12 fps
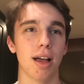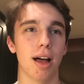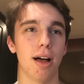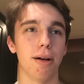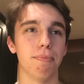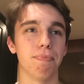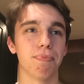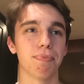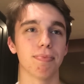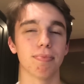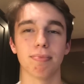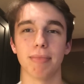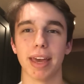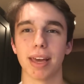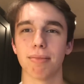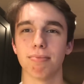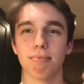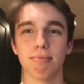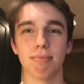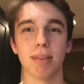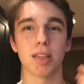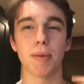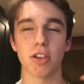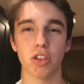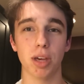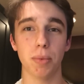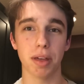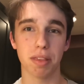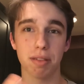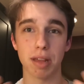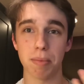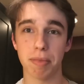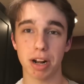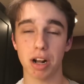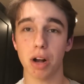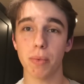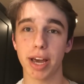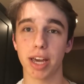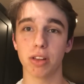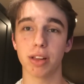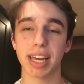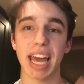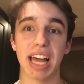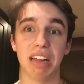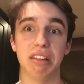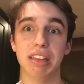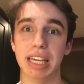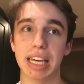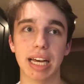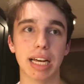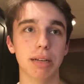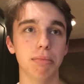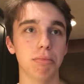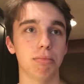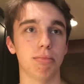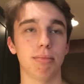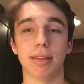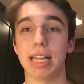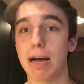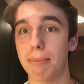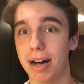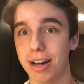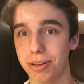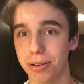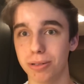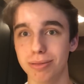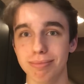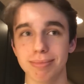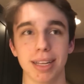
Um, like especially with some that are irregular, like el dia, la mano,